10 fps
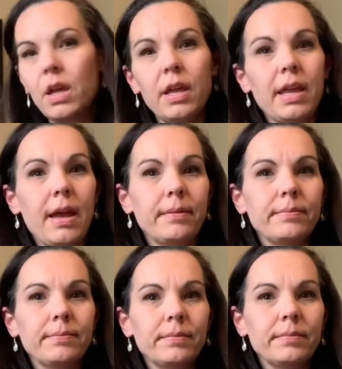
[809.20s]
yeah.
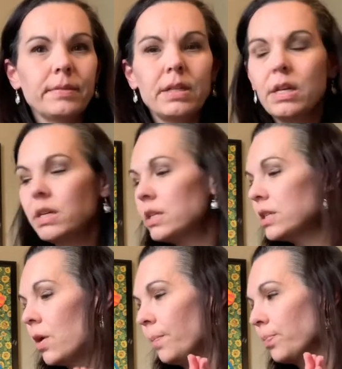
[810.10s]
So
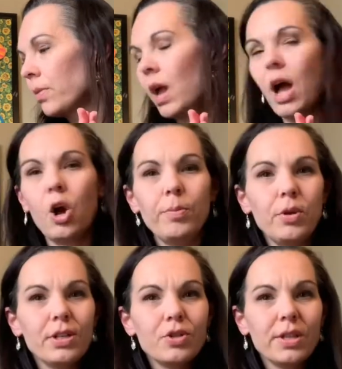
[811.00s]
I hope you
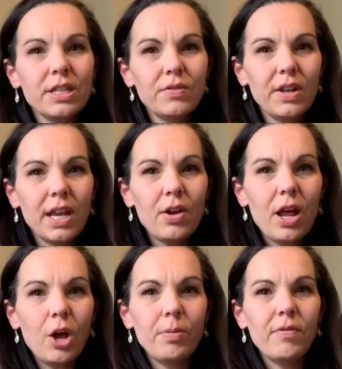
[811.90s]
enjoyed this video, and I
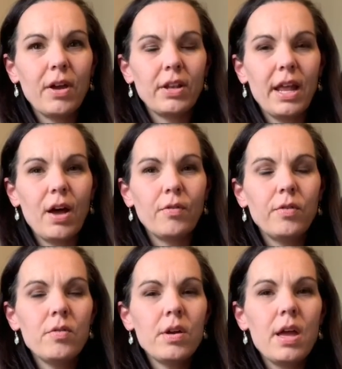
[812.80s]
hope you found it
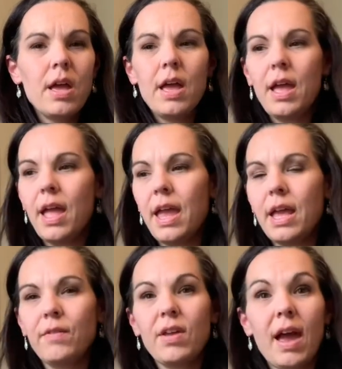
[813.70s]
helpful. And
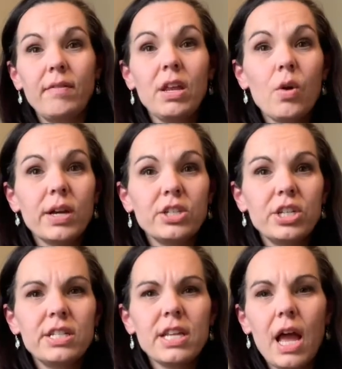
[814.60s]
if you have any
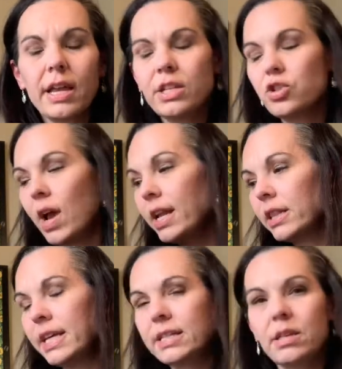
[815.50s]
questions, I can try to
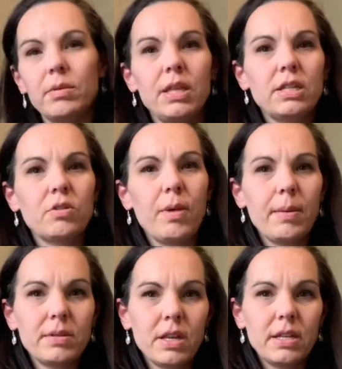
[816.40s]
link some of these from
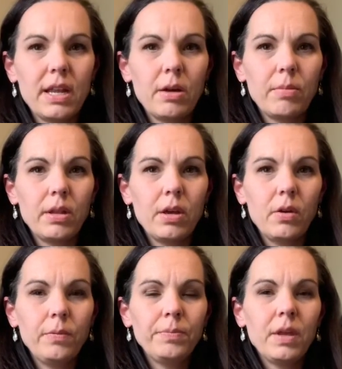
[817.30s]
Amazon down
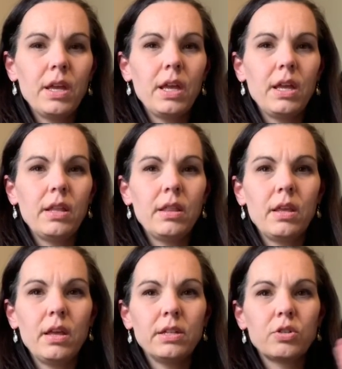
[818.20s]
below in
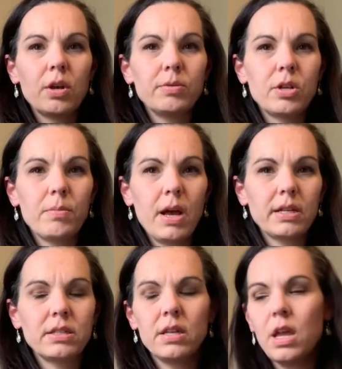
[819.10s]
the description box,